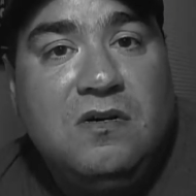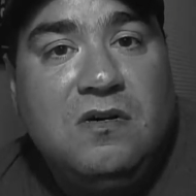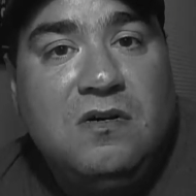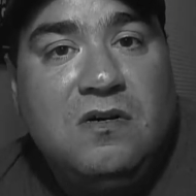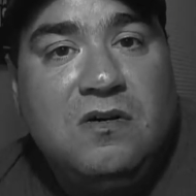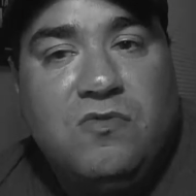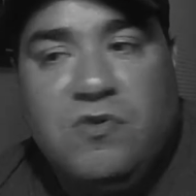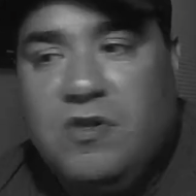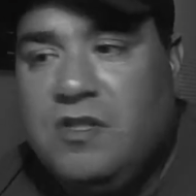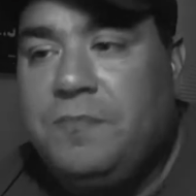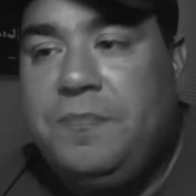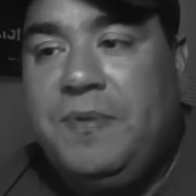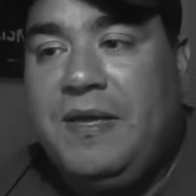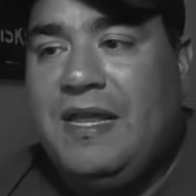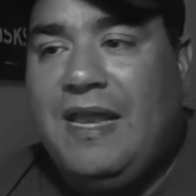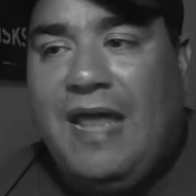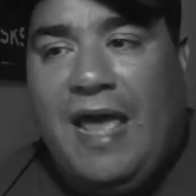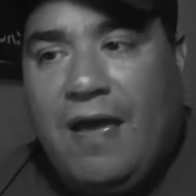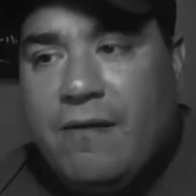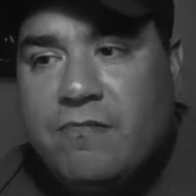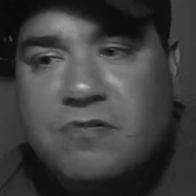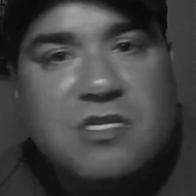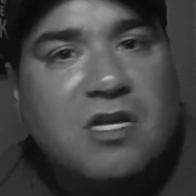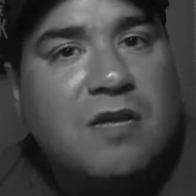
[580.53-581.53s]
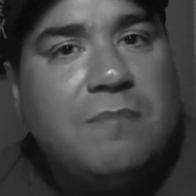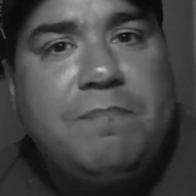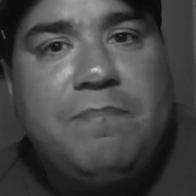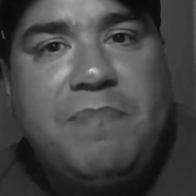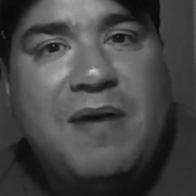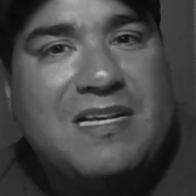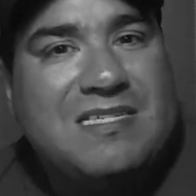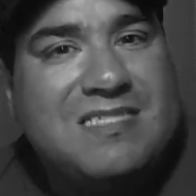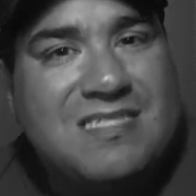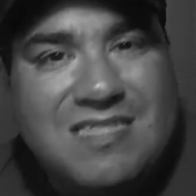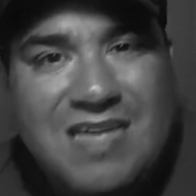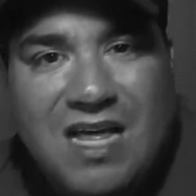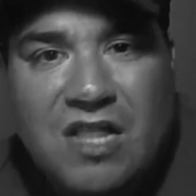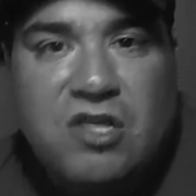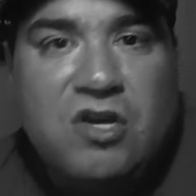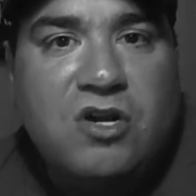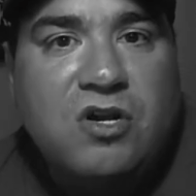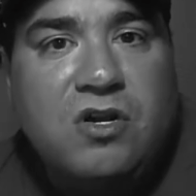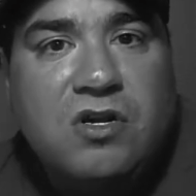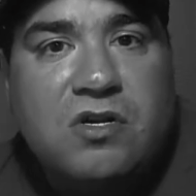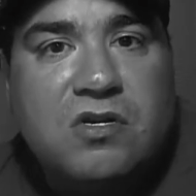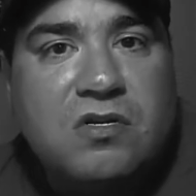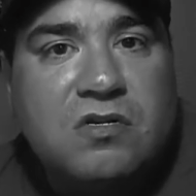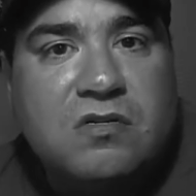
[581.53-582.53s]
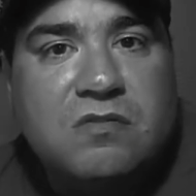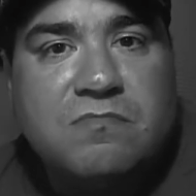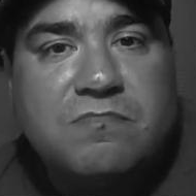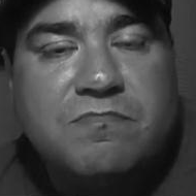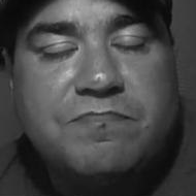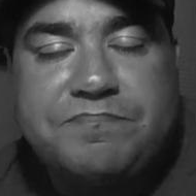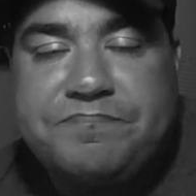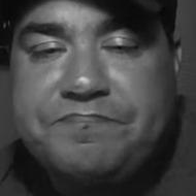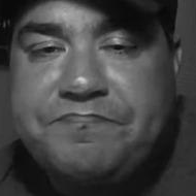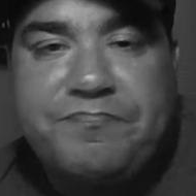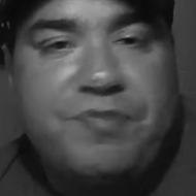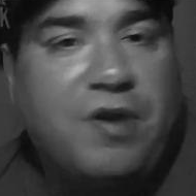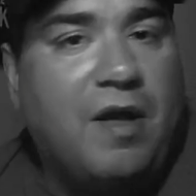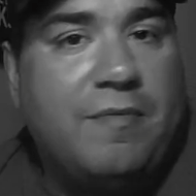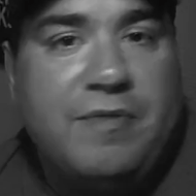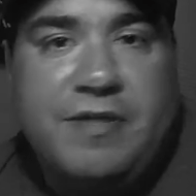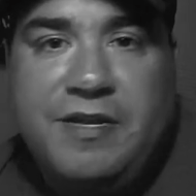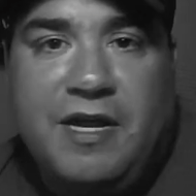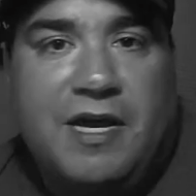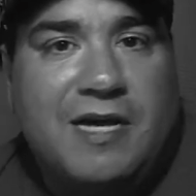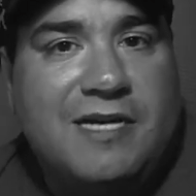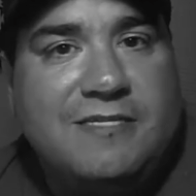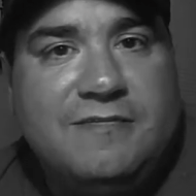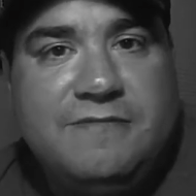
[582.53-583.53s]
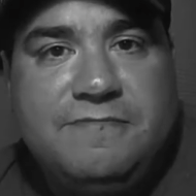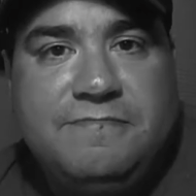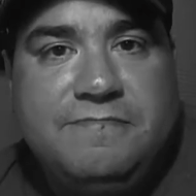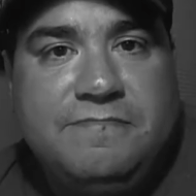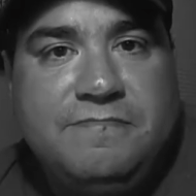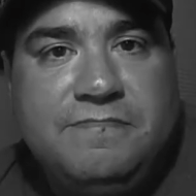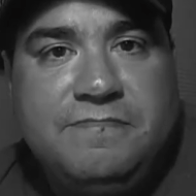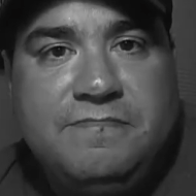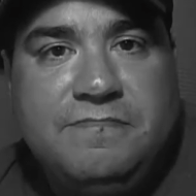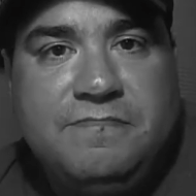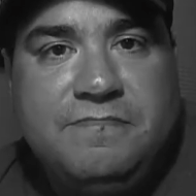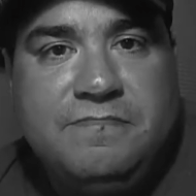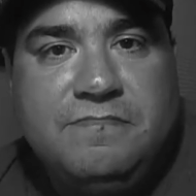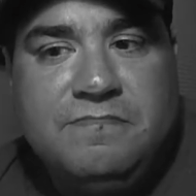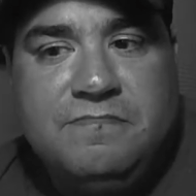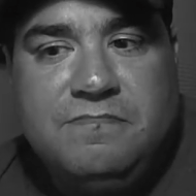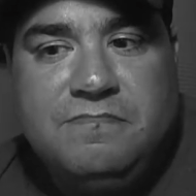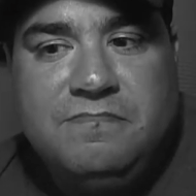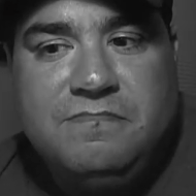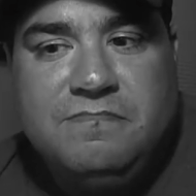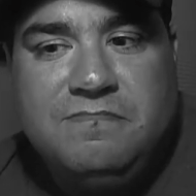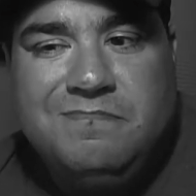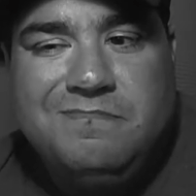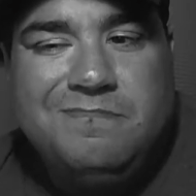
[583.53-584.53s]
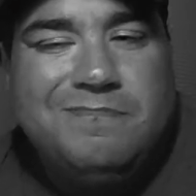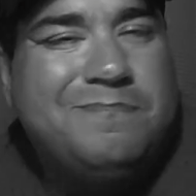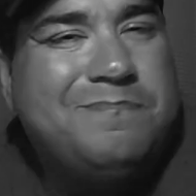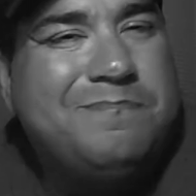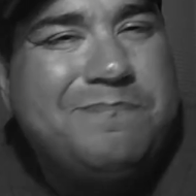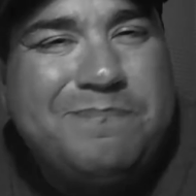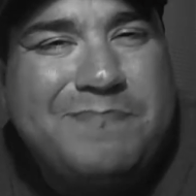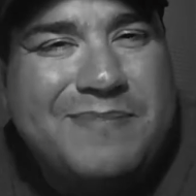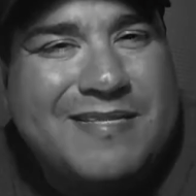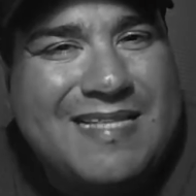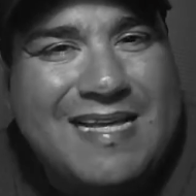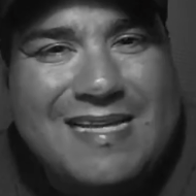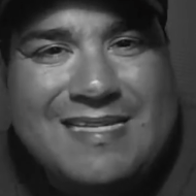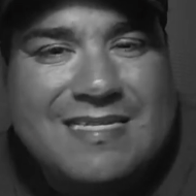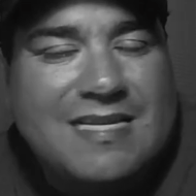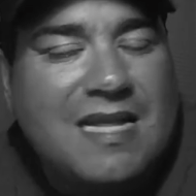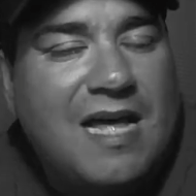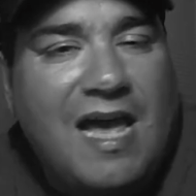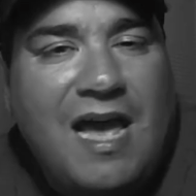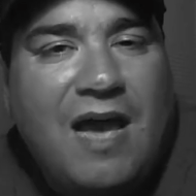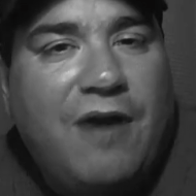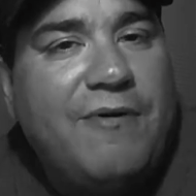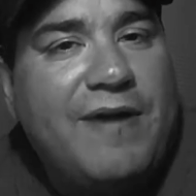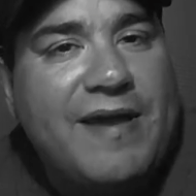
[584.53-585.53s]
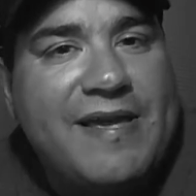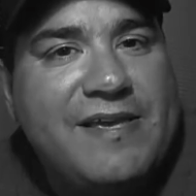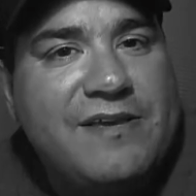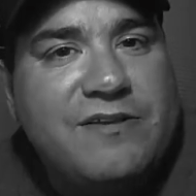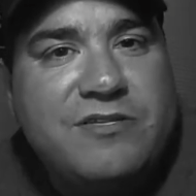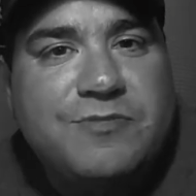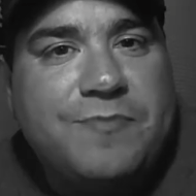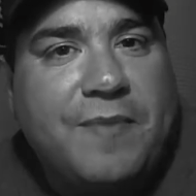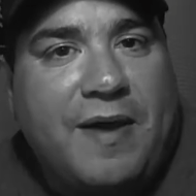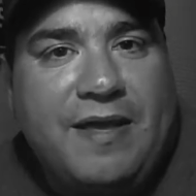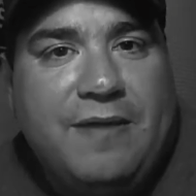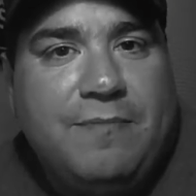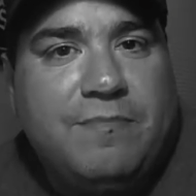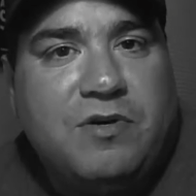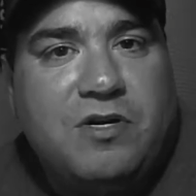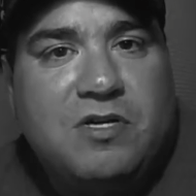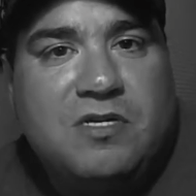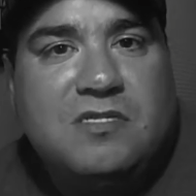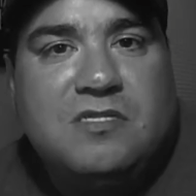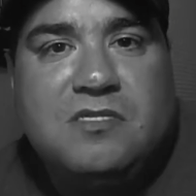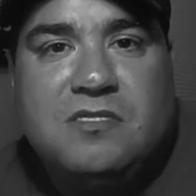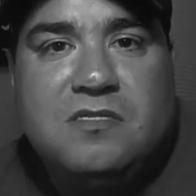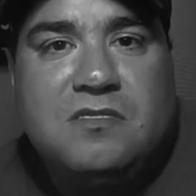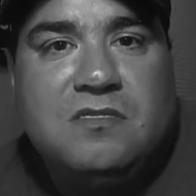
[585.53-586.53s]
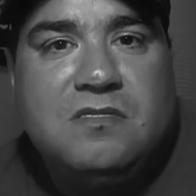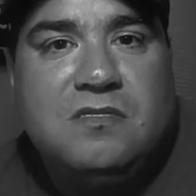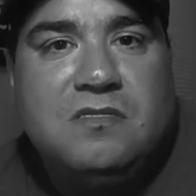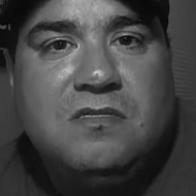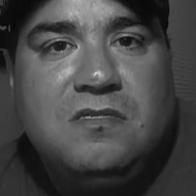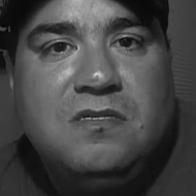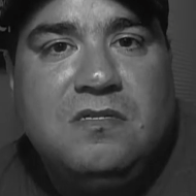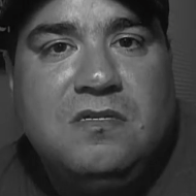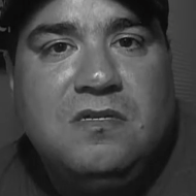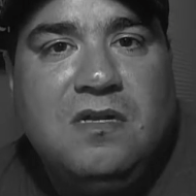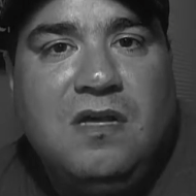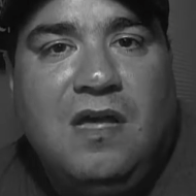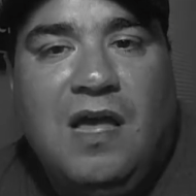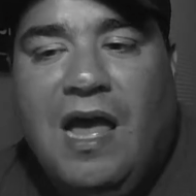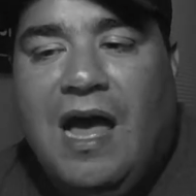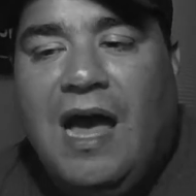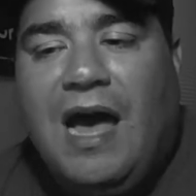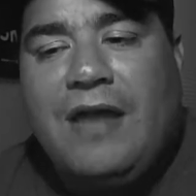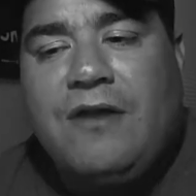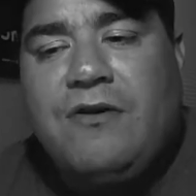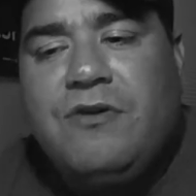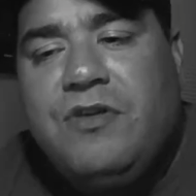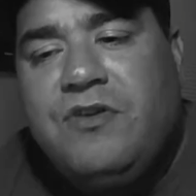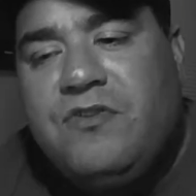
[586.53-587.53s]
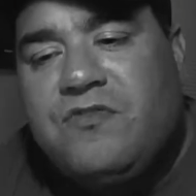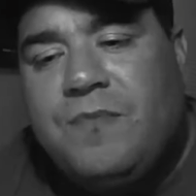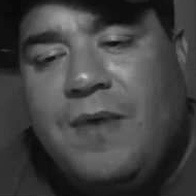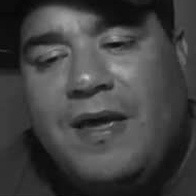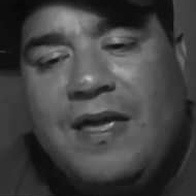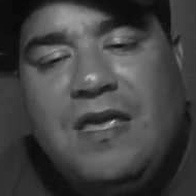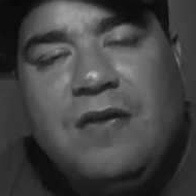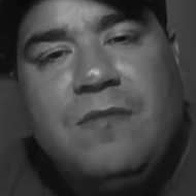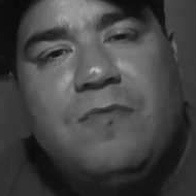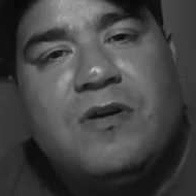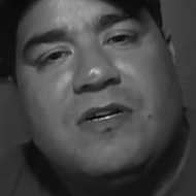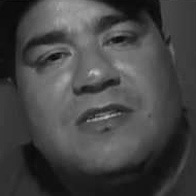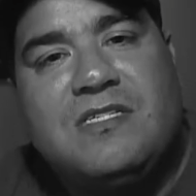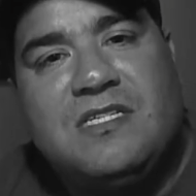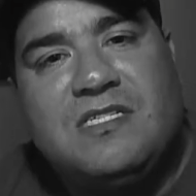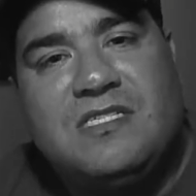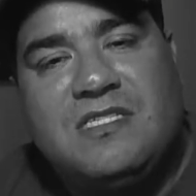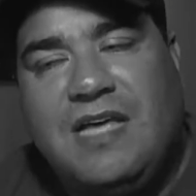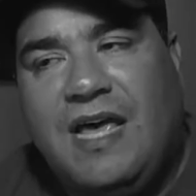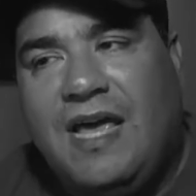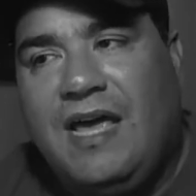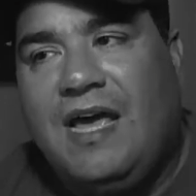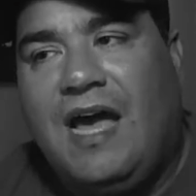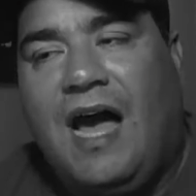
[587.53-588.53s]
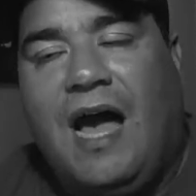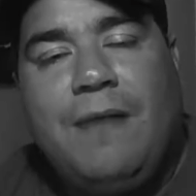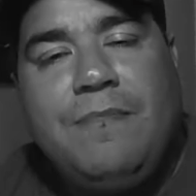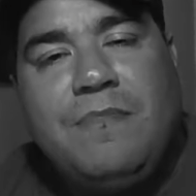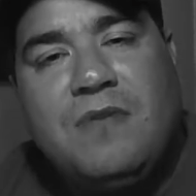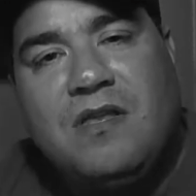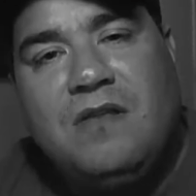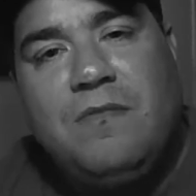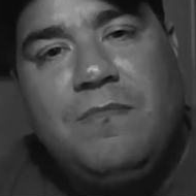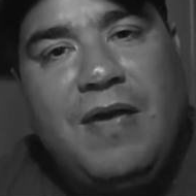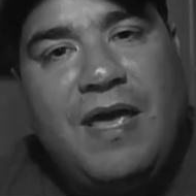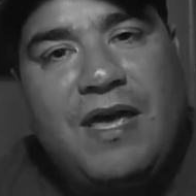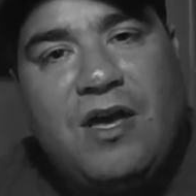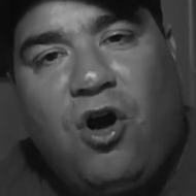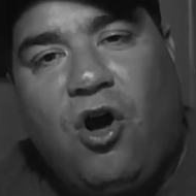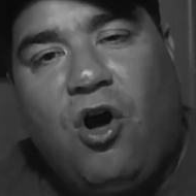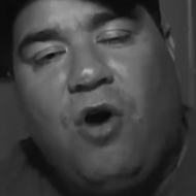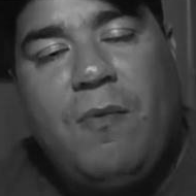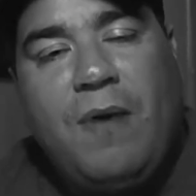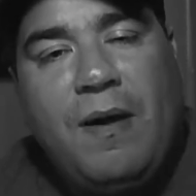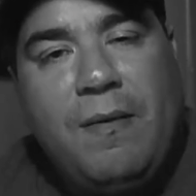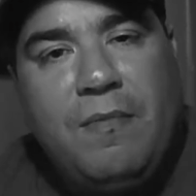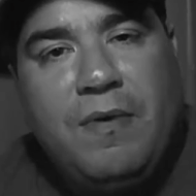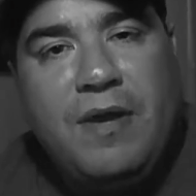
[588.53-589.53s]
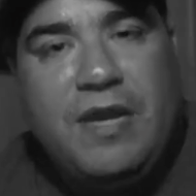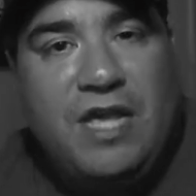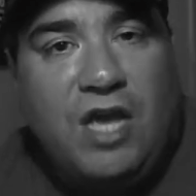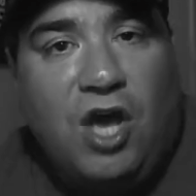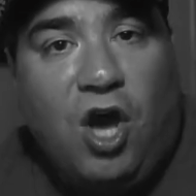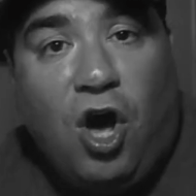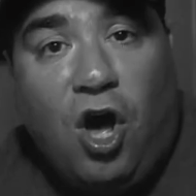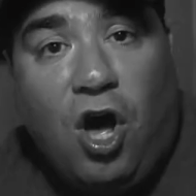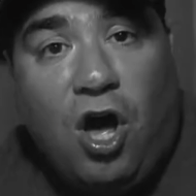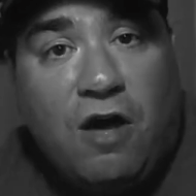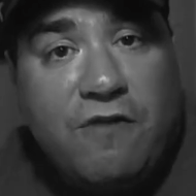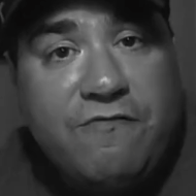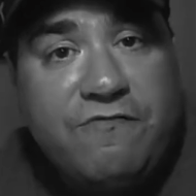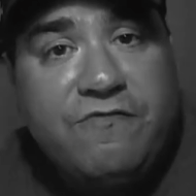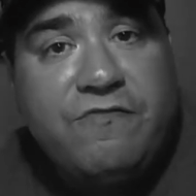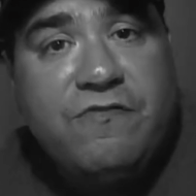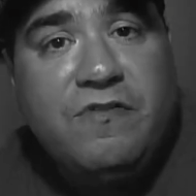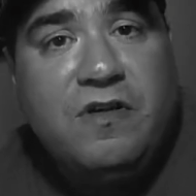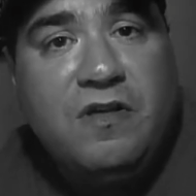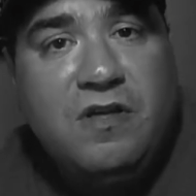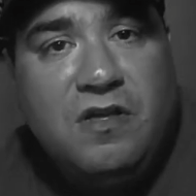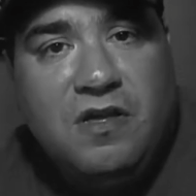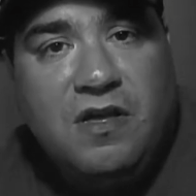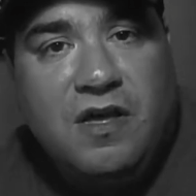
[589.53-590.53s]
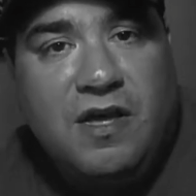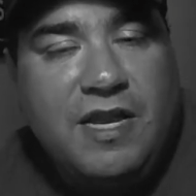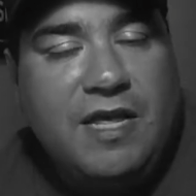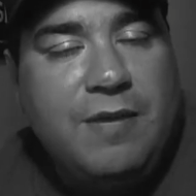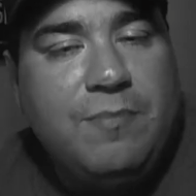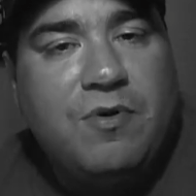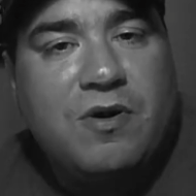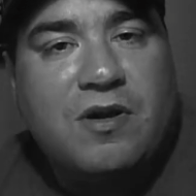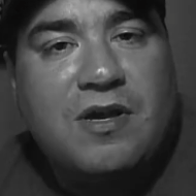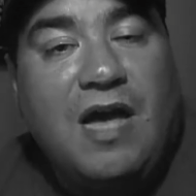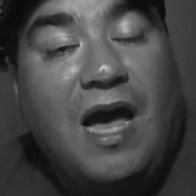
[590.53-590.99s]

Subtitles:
Will it be an Amazon bestseller? Probably not. But that's not how I use my ebooks. I don't use my ebooks to say, I'm going to make all my money off an ebook.